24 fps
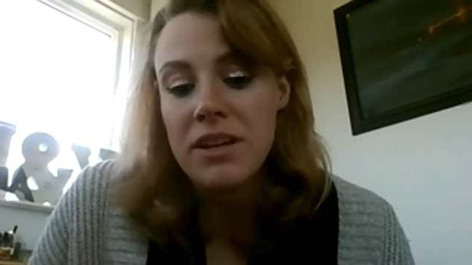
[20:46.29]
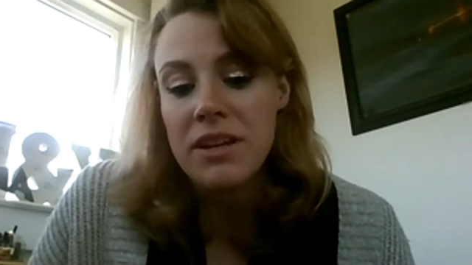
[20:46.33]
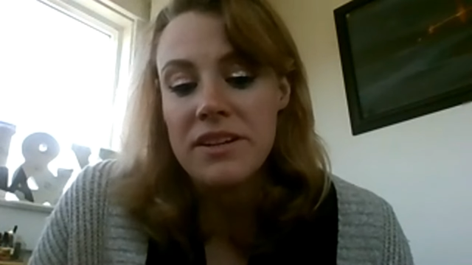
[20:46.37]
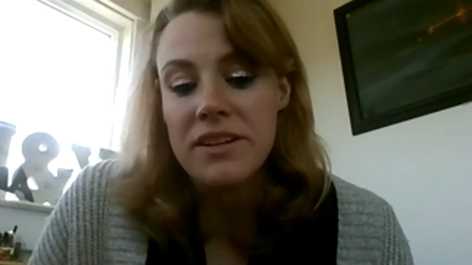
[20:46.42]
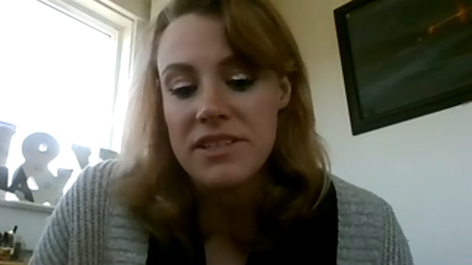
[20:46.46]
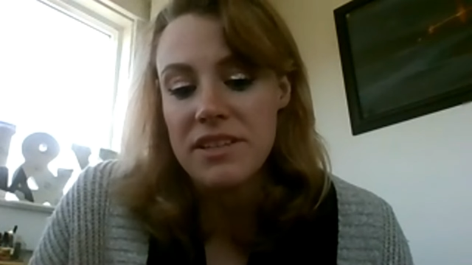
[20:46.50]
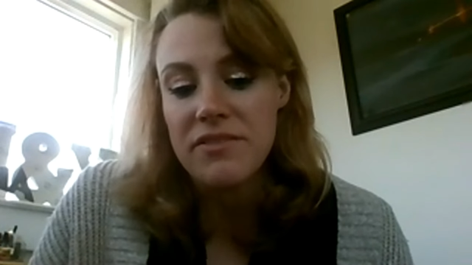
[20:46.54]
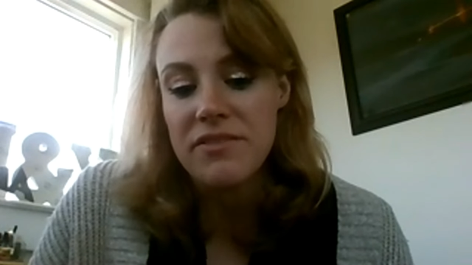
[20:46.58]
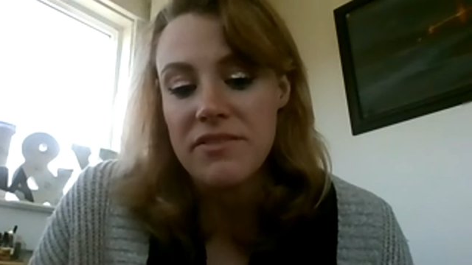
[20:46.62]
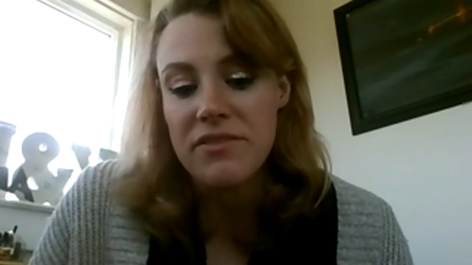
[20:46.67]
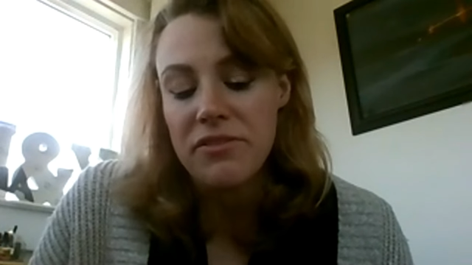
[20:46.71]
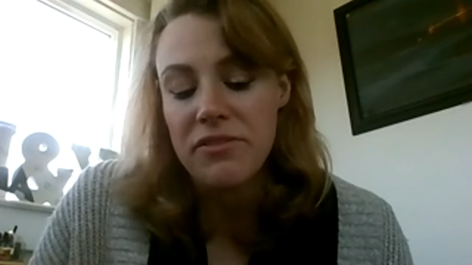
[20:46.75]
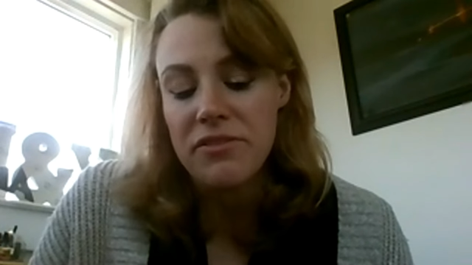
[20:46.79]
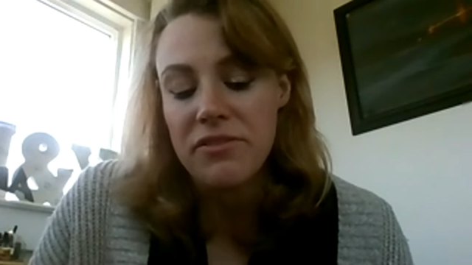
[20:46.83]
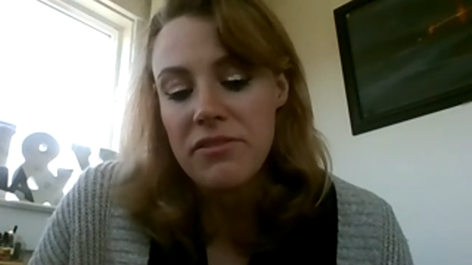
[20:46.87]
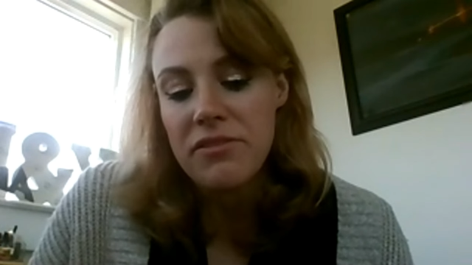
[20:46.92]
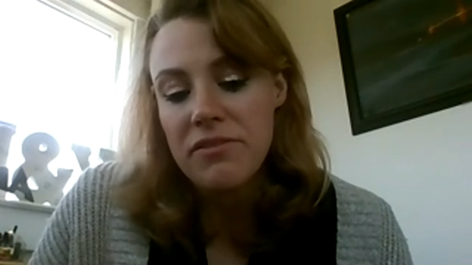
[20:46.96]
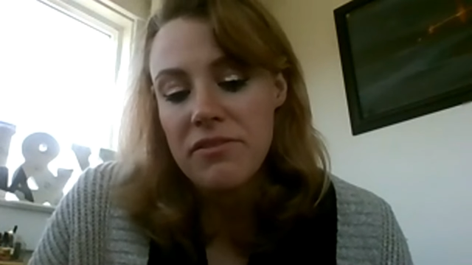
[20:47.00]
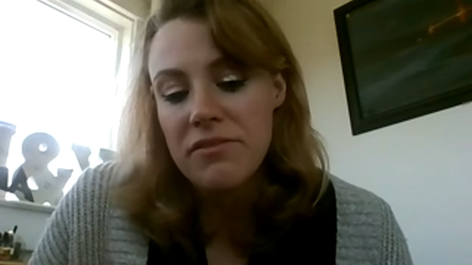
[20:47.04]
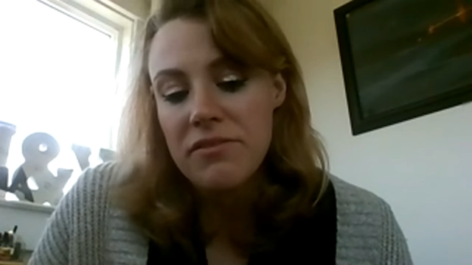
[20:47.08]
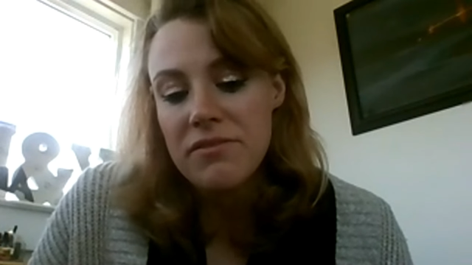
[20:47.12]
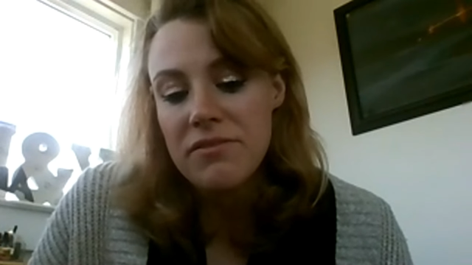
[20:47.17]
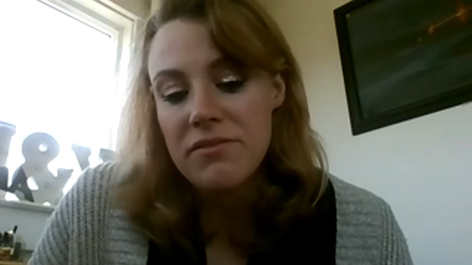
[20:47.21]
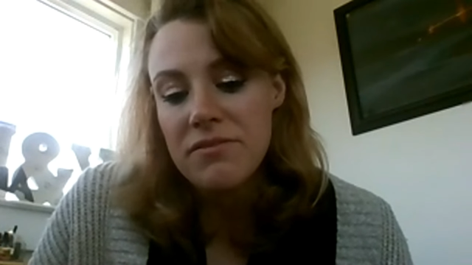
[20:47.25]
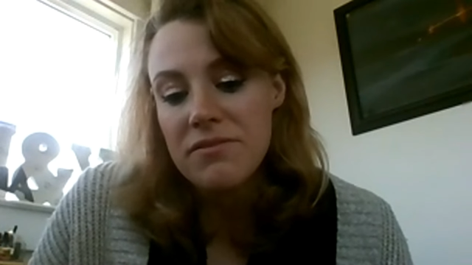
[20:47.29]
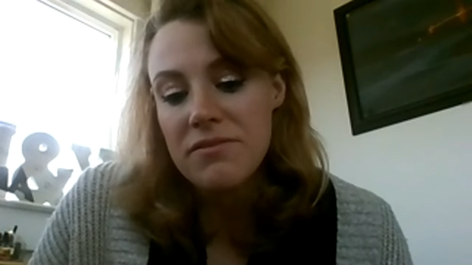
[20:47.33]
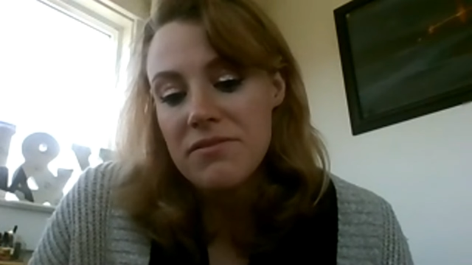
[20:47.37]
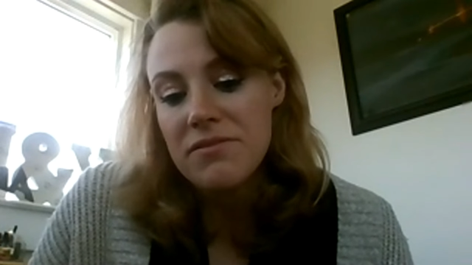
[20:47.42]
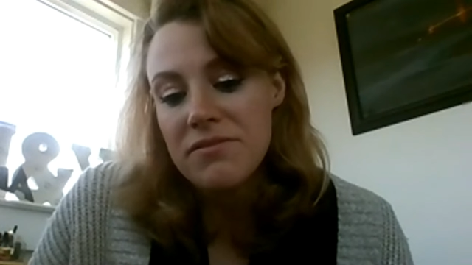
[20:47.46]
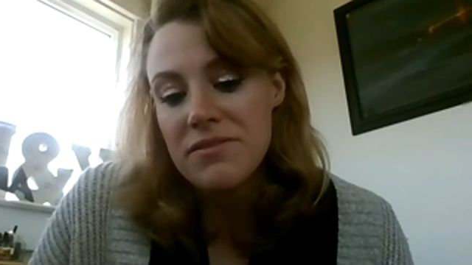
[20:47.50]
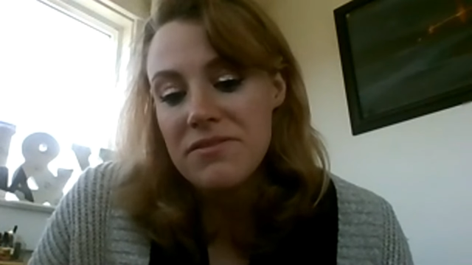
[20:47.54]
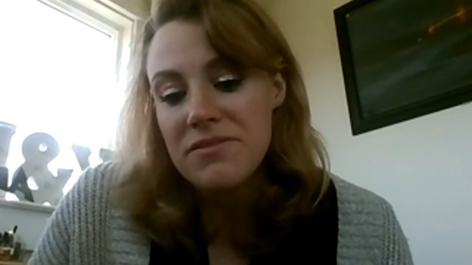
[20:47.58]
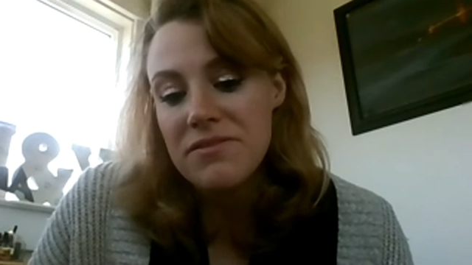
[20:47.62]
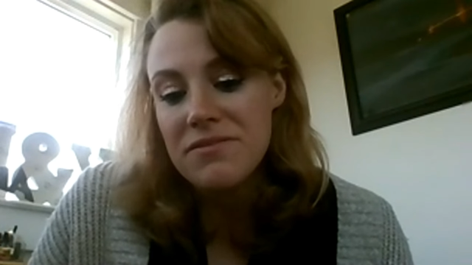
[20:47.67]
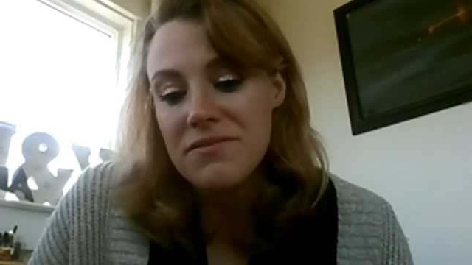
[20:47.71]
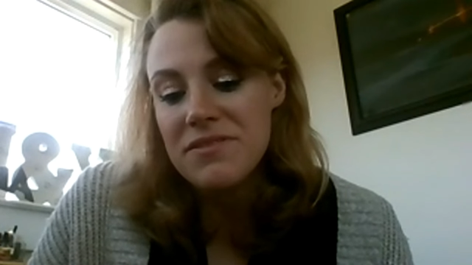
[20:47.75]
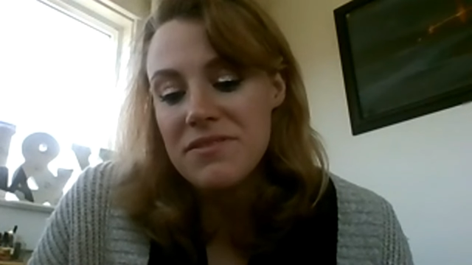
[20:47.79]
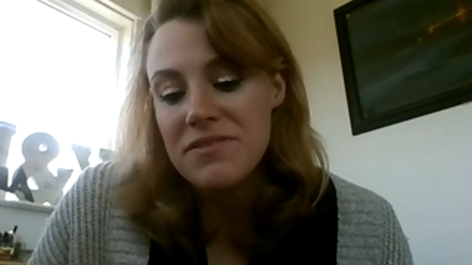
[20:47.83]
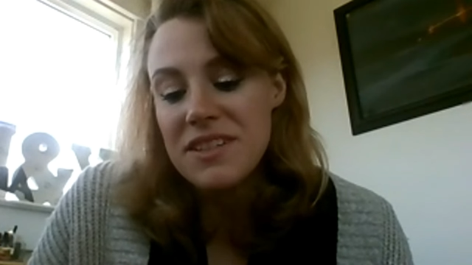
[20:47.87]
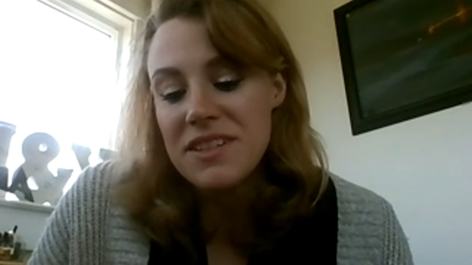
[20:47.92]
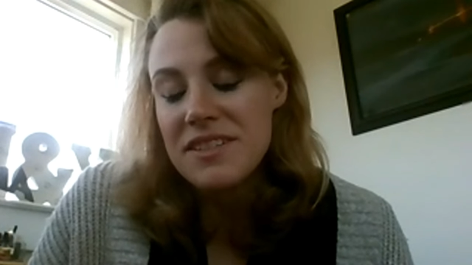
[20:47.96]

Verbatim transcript: of the sense